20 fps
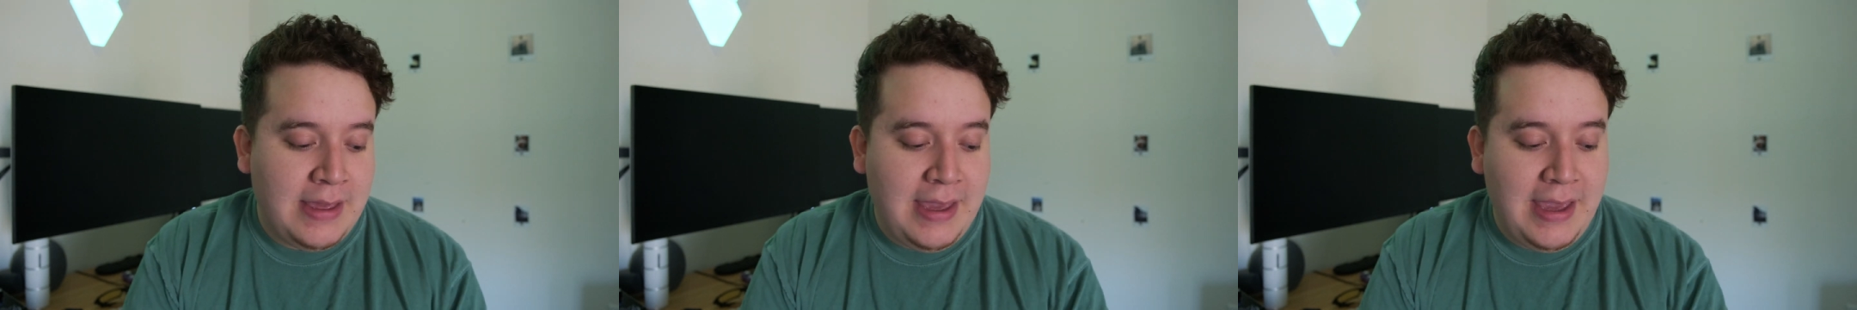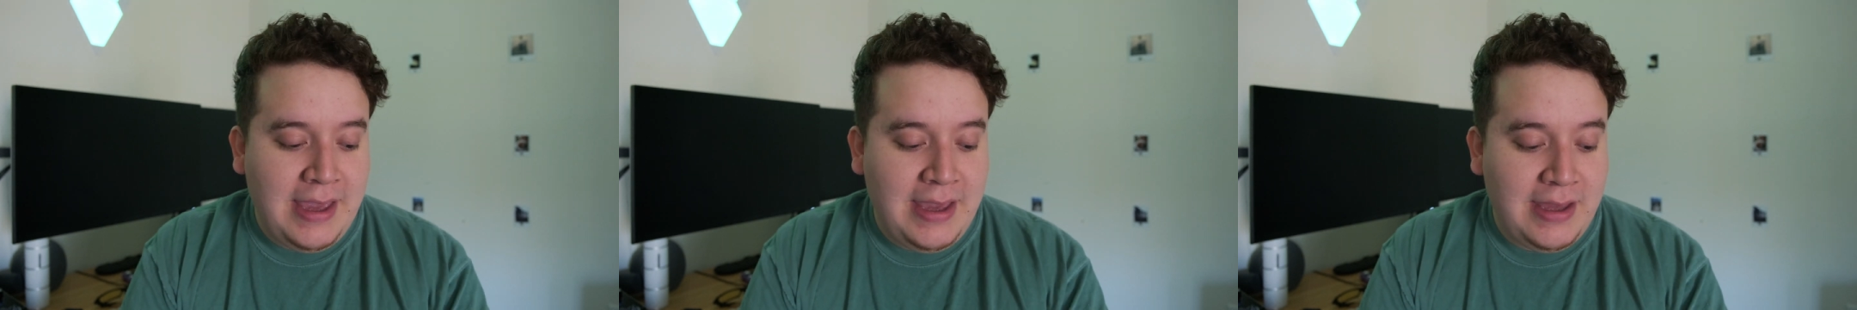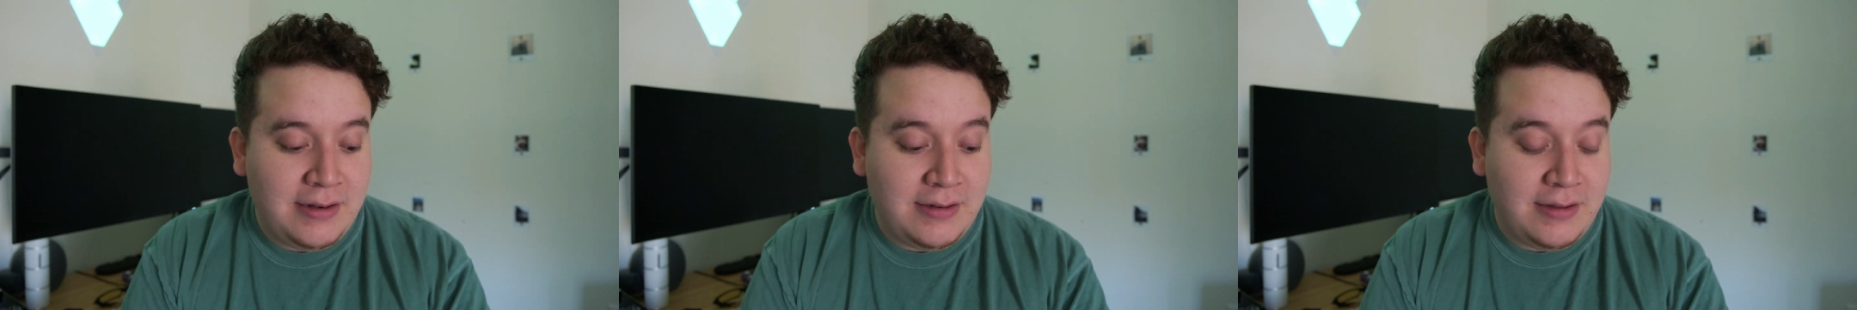
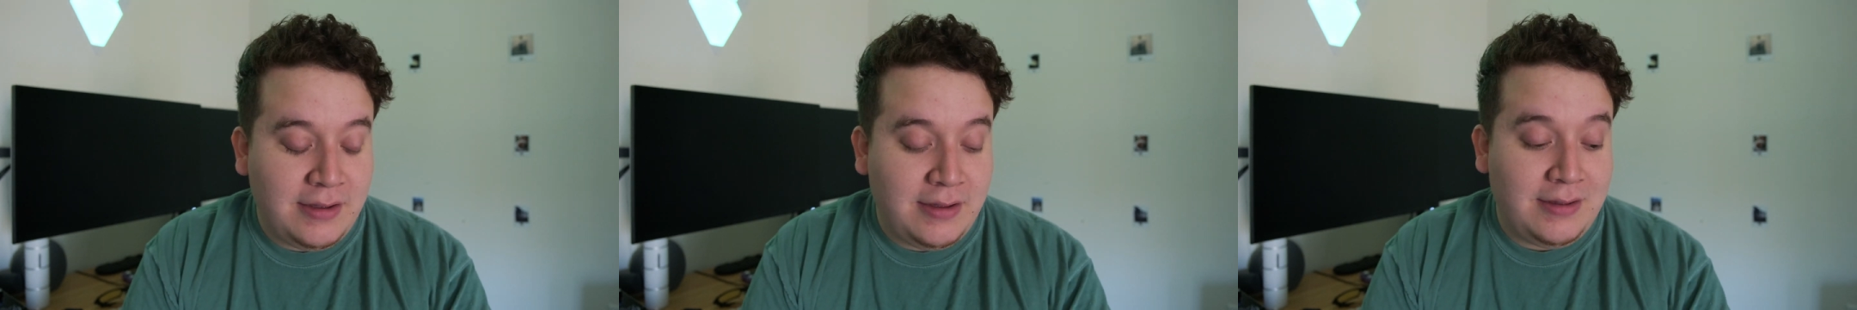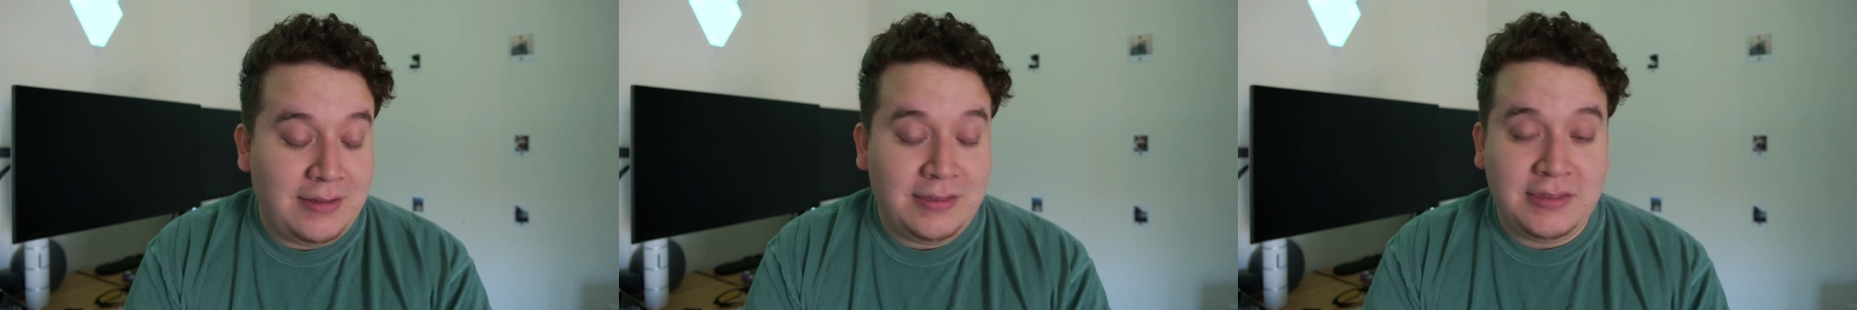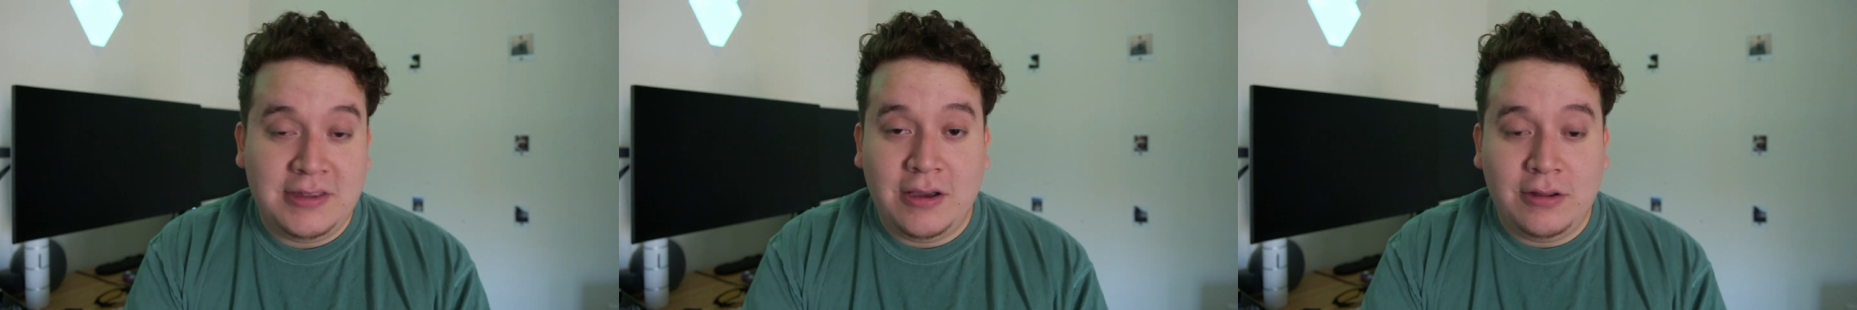And
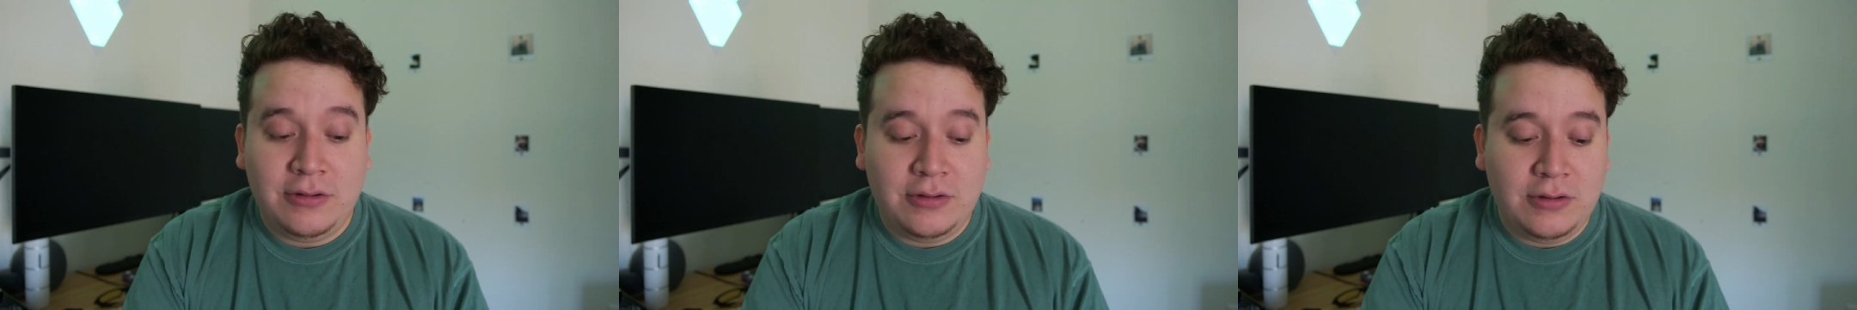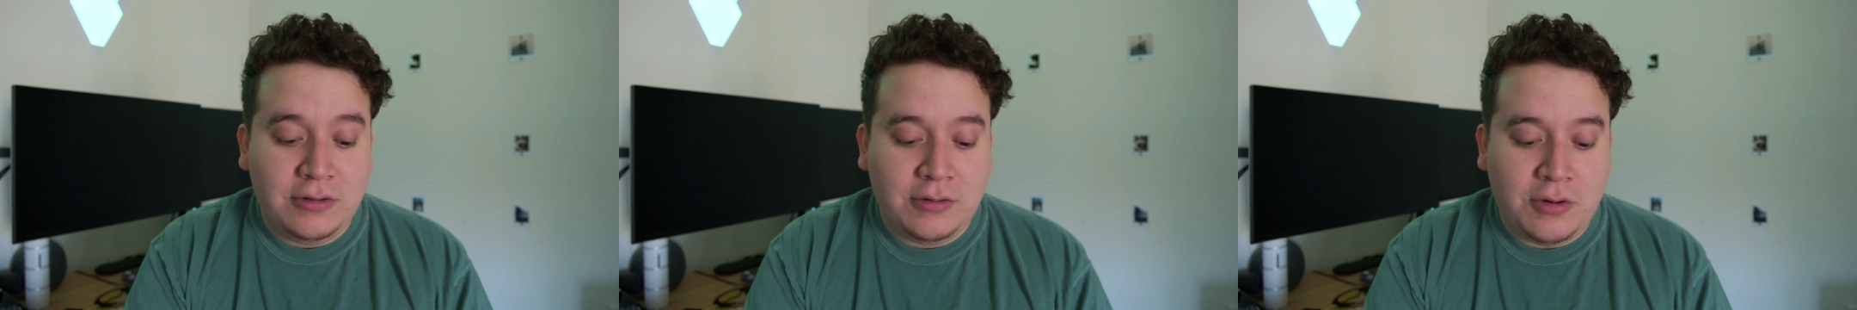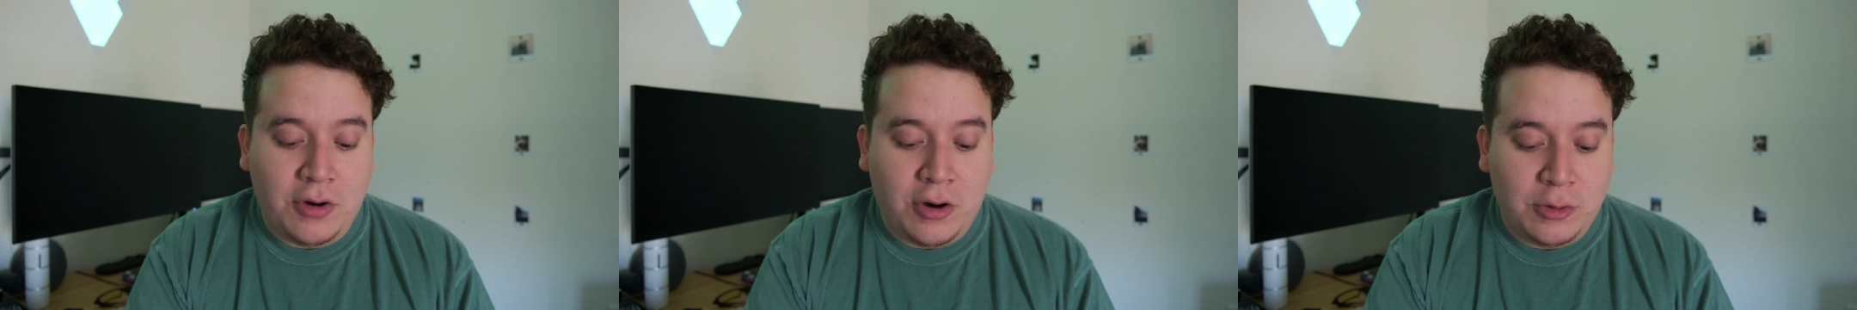the
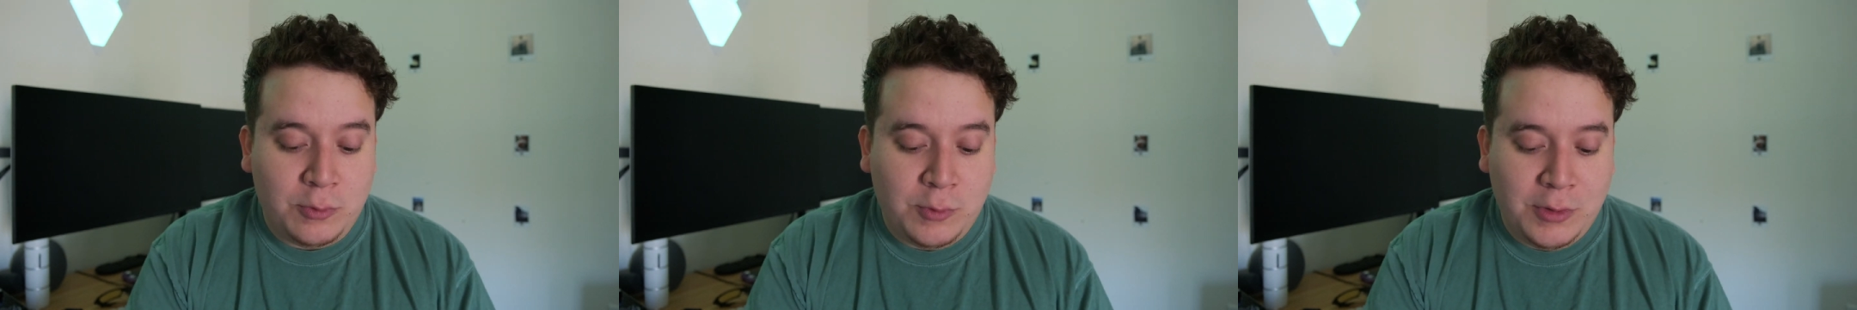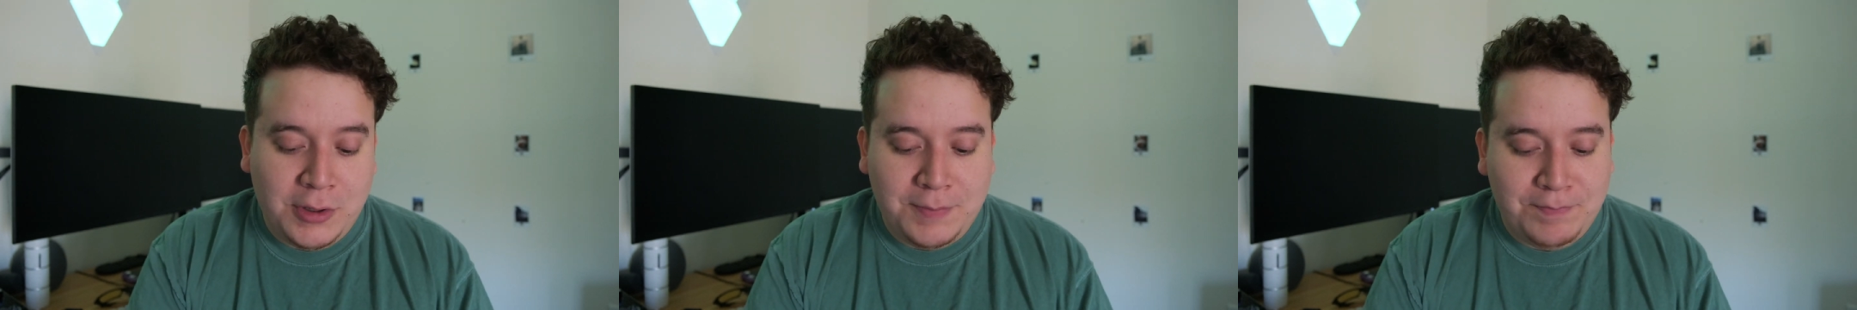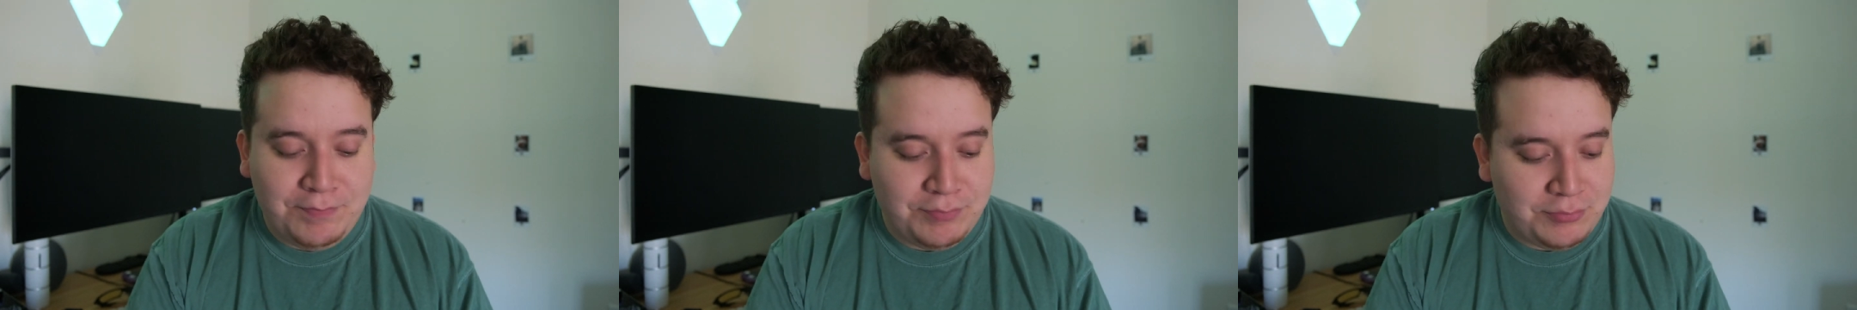other
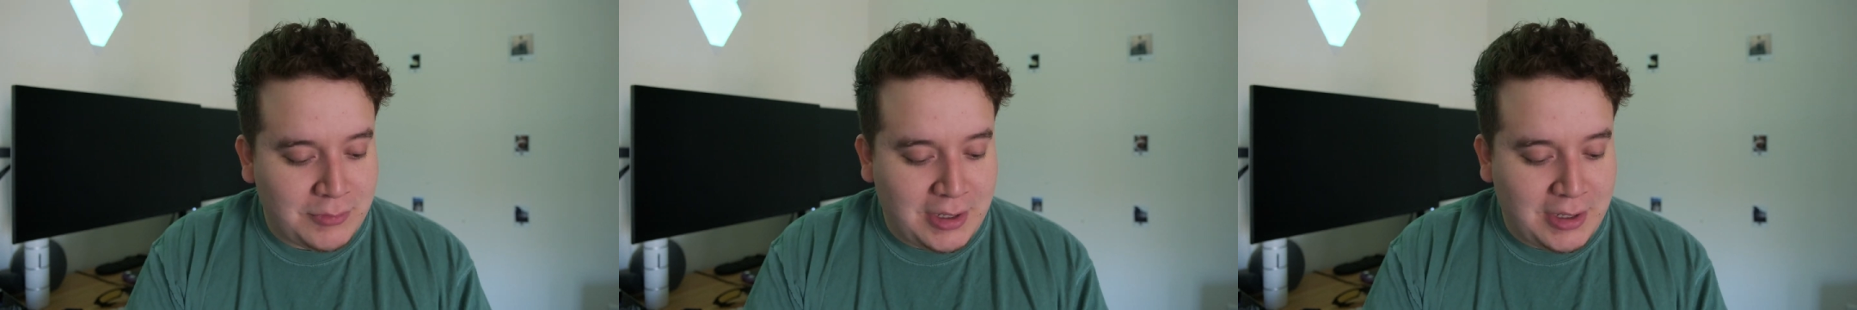hardware,